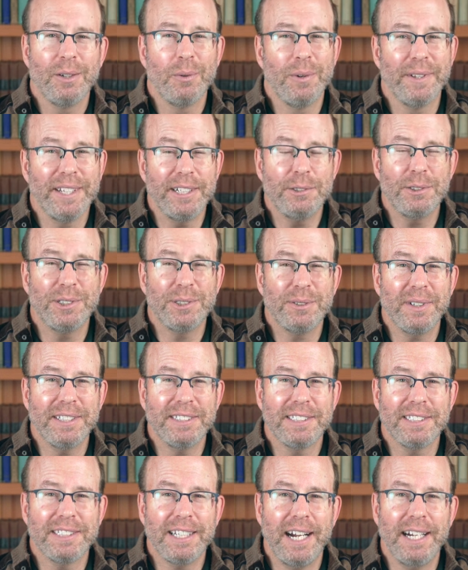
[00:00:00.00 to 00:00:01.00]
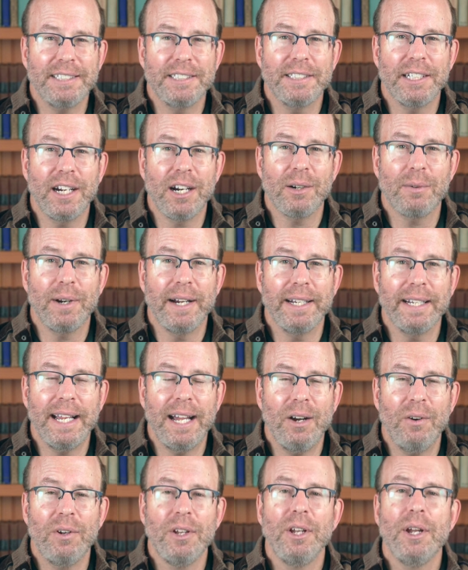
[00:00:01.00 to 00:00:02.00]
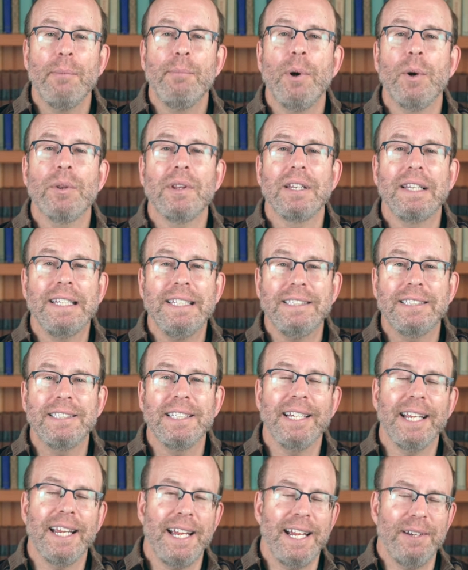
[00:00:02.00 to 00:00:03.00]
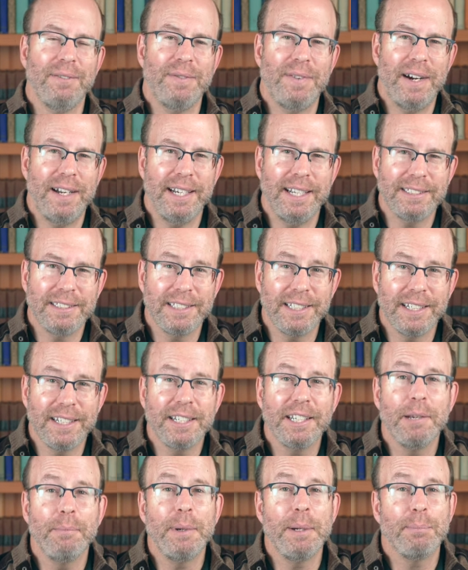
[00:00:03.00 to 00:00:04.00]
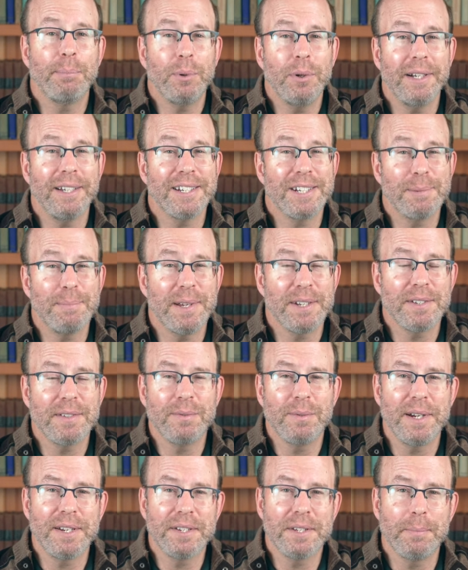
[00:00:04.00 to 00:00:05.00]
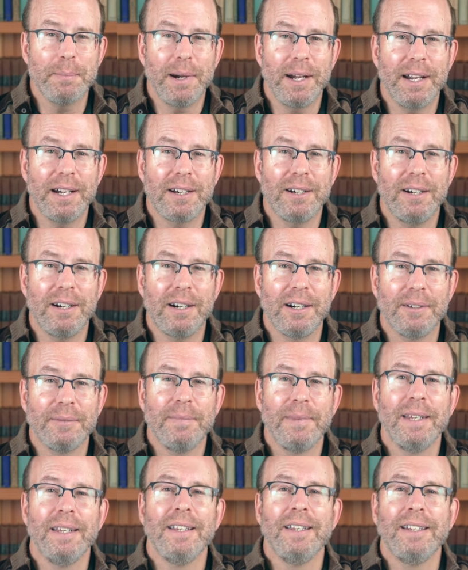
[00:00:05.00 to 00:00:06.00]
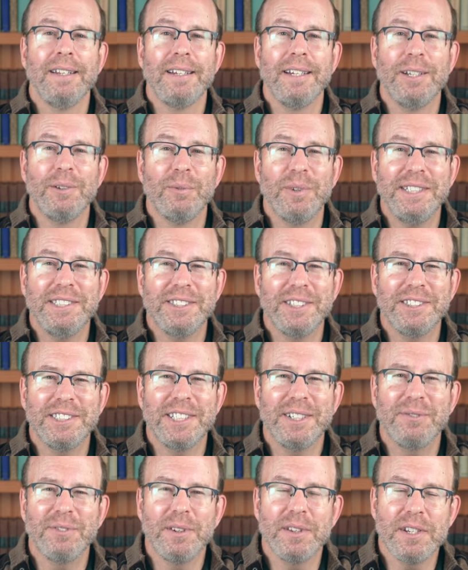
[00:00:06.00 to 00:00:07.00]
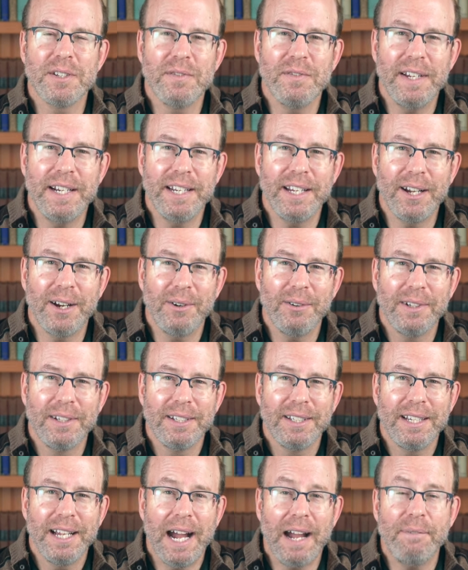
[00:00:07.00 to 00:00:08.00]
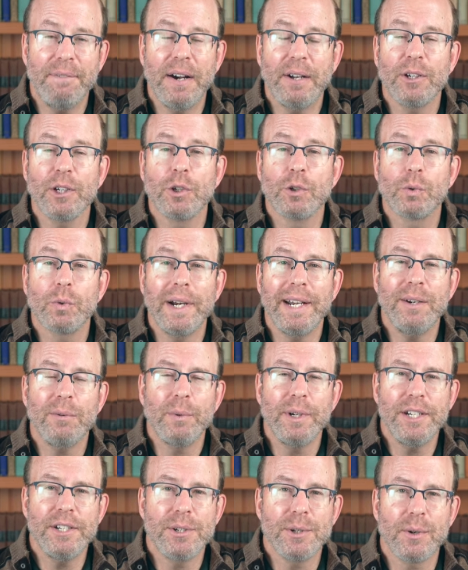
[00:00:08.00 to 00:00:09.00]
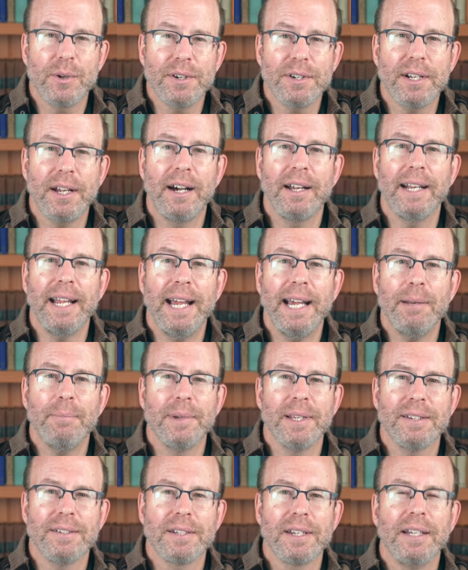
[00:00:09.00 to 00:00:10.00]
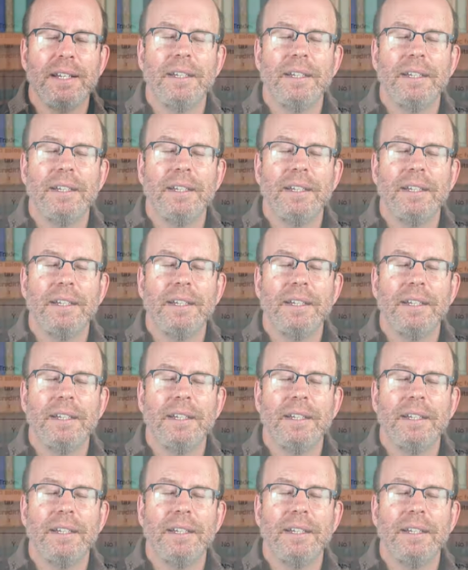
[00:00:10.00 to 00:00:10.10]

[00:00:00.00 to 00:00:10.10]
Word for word: With interest rates as high as they are right now, both leasing and financing can be pretty expensive ways to buy a car. In researching for this video, I found a great resource on Edmunds.